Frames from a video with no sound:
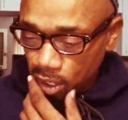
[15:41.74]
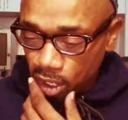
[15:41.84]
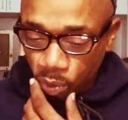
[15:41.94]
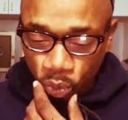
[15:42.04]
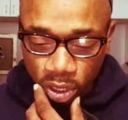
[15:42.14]

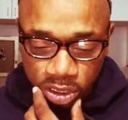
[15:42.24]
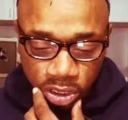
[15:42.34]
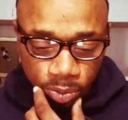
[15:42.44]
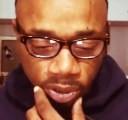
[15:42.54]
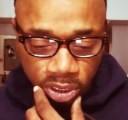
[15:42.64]
it
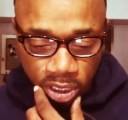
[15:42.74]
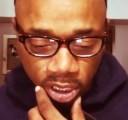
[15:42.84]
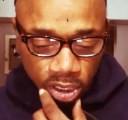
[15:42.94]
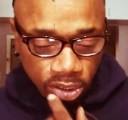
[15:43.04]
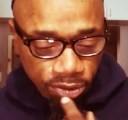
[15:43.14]
wasn't a
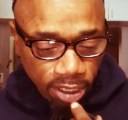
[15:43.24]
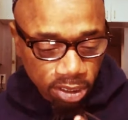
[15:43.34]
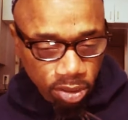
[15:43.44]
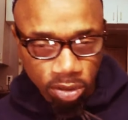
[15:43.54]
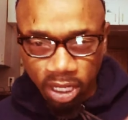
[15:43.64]
particular
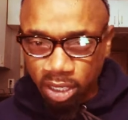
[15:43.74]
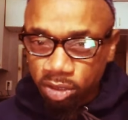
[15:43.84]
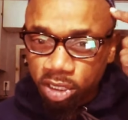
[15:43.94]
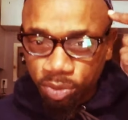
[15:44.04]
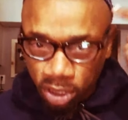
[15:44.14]
dress code. Like
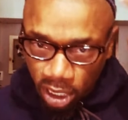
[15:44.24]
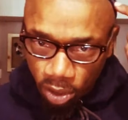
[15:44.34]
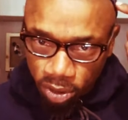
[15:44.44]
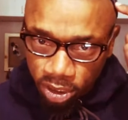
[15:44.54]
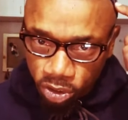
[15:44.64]
you see me
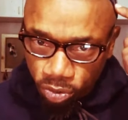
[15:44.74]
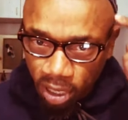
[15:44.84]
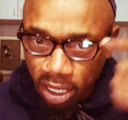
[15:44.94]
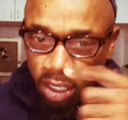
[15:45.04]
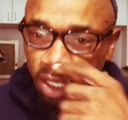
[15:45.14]
now with this on
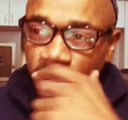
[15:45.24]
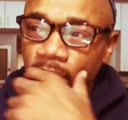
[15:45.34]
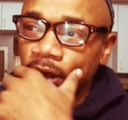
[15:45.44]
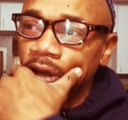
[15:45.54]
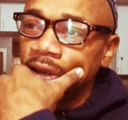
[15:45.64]
my head.
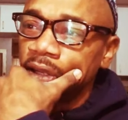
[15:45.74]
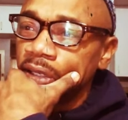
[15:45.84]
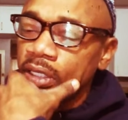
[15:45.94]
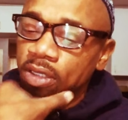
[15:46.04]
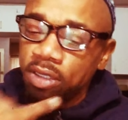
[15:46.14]

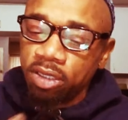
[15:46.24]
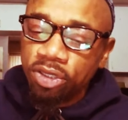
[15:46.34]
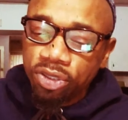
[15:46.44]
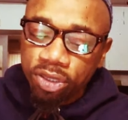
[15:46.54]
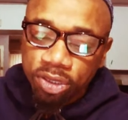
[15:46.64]

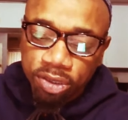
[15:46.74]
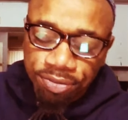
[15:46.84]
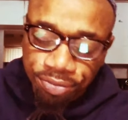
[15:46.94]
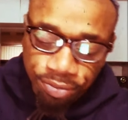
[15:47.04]
This is